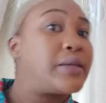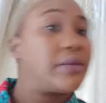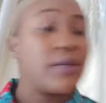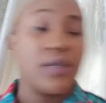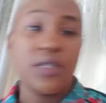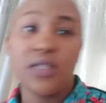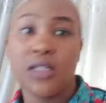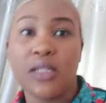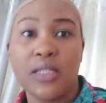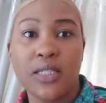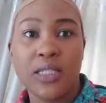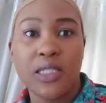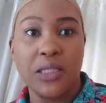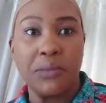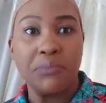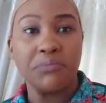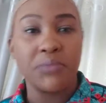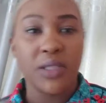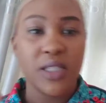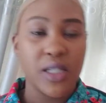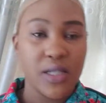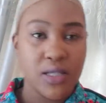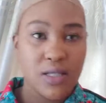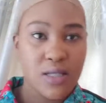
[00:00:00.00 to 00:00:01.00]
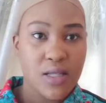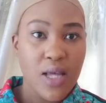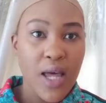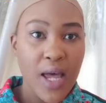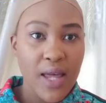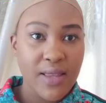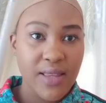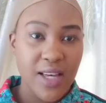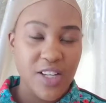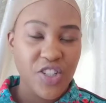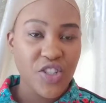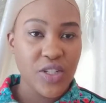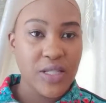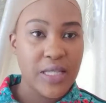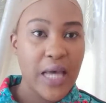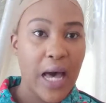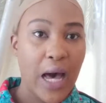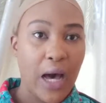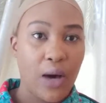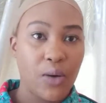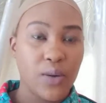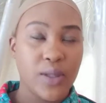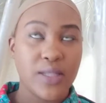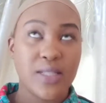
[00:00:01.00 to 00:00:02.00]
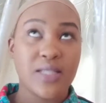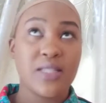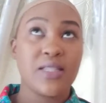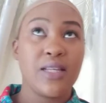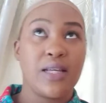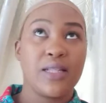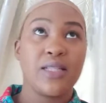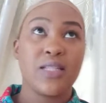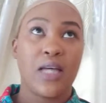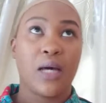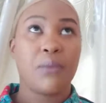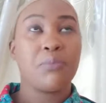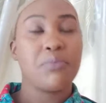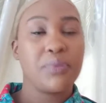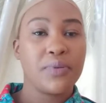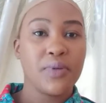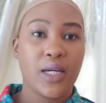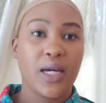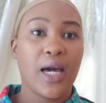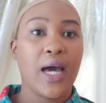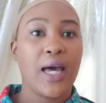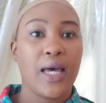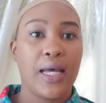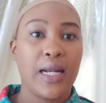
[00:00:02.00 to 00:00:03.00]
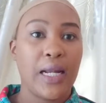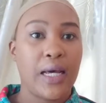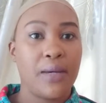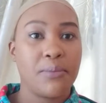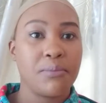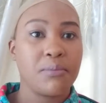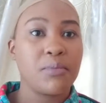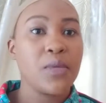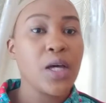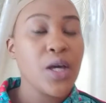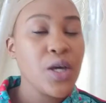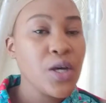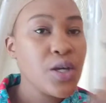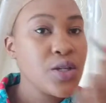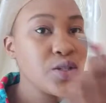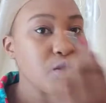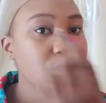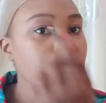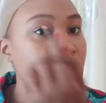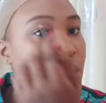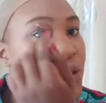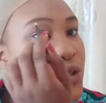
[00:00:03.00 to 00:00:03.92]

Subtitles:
then it's gonna dim, because that's just how it's set up. So